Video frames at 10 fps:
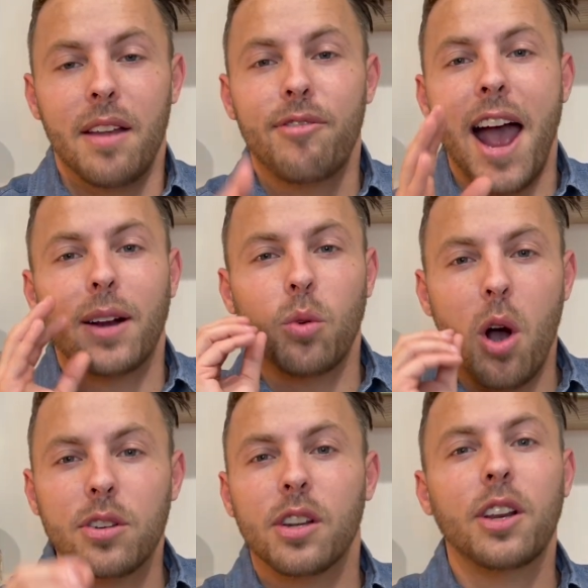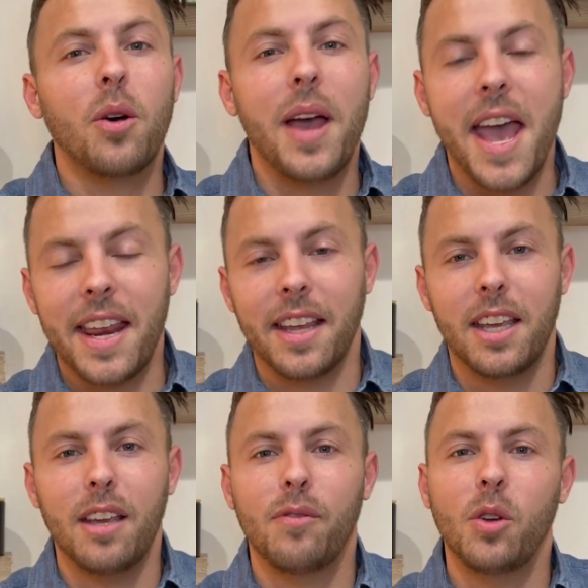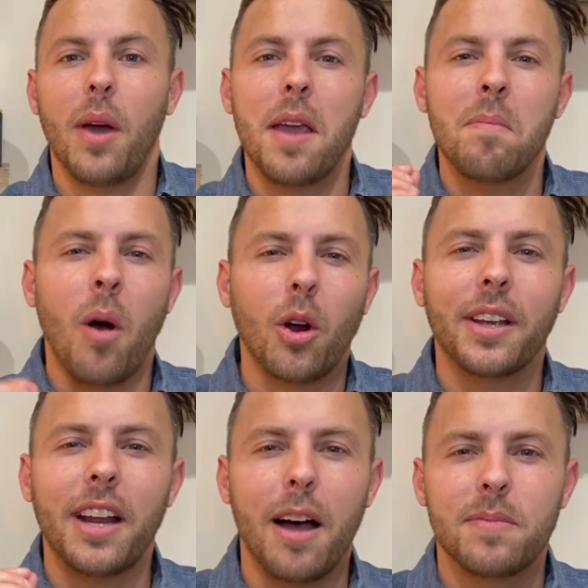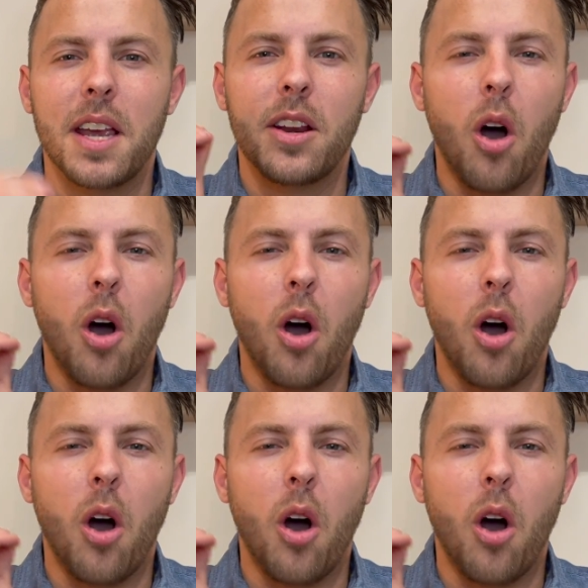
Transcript: In fact, we're also going to go ahead and give you a market update